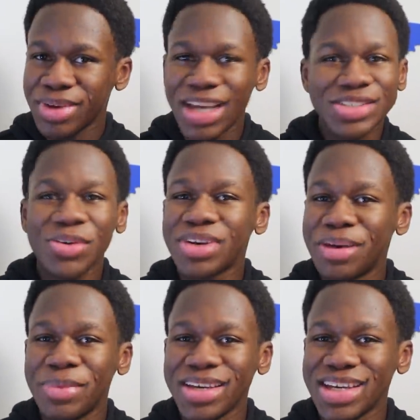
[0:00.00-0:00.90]
Its whole
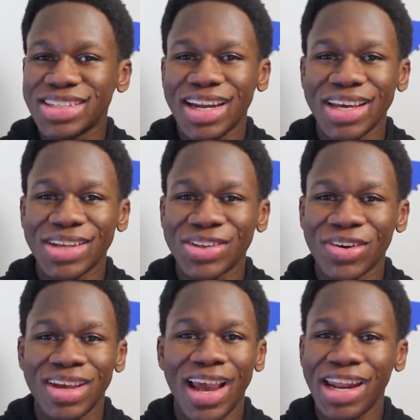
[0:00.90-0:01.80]
gimmick is that it can
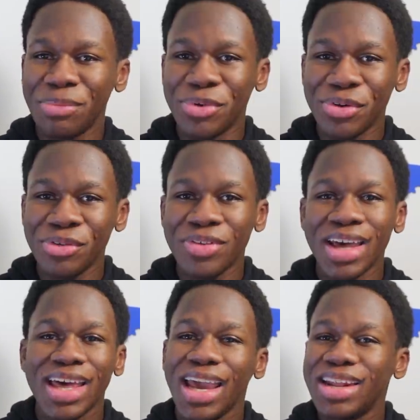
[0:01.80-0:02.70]
learn any move,
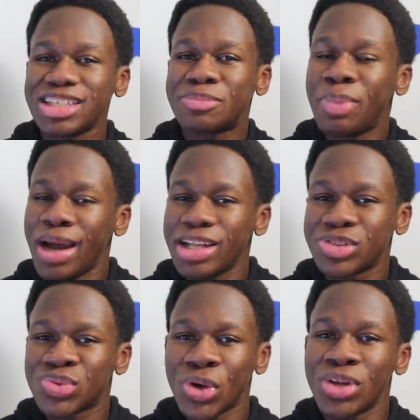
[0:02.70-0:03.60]
and despite
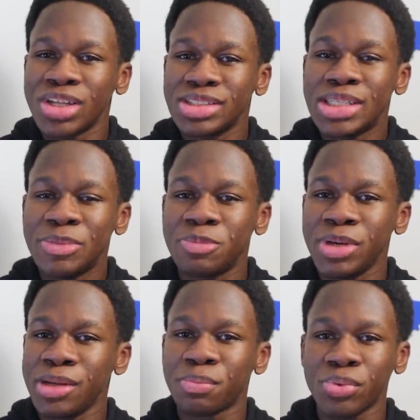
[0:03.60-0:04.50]
its role on teams
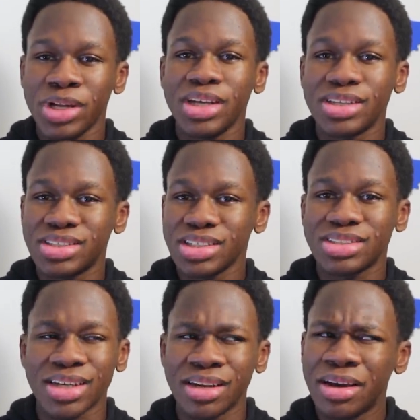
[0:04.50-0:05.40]
being pretty
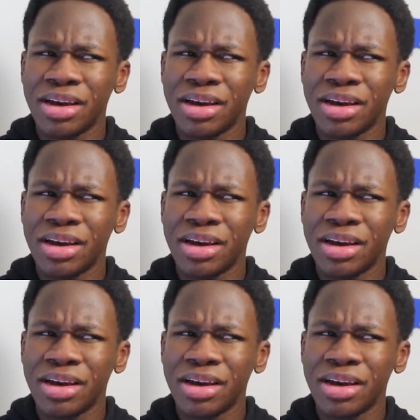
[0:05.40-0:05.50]
consistent,